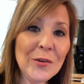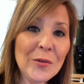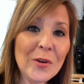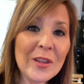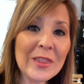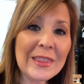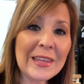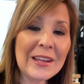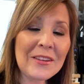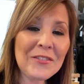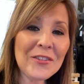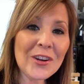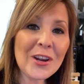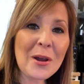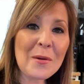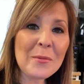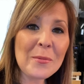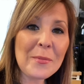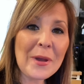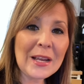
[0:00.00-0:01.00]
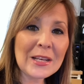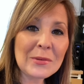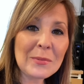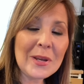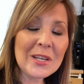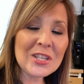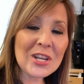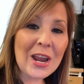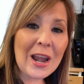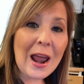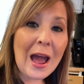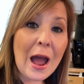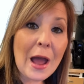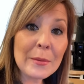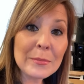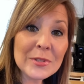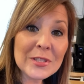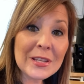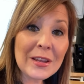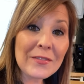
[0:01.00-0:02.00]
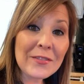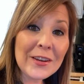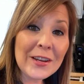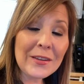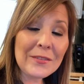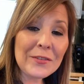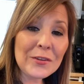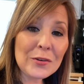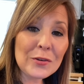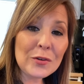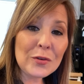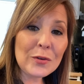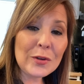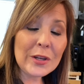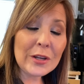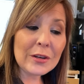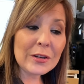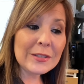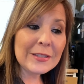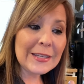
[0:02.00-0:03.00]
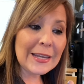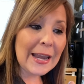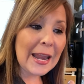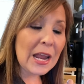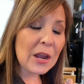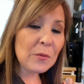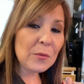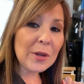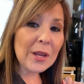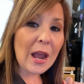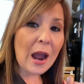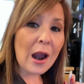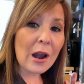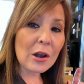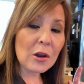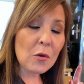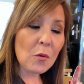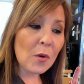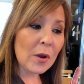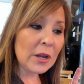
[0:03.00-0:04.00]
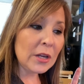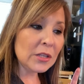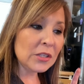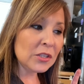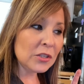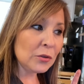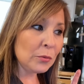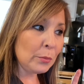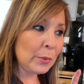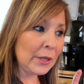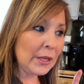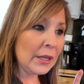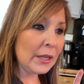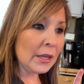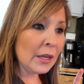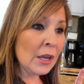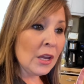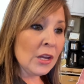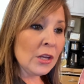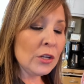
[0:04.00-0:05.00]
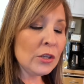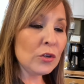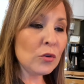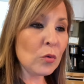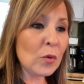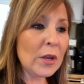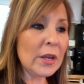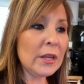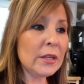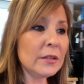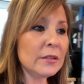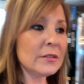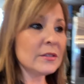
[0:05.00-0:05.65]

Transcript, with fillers: everyone, thank you for coming back to my channel. I'm Stephanie if you're new here. Today we are going to be doing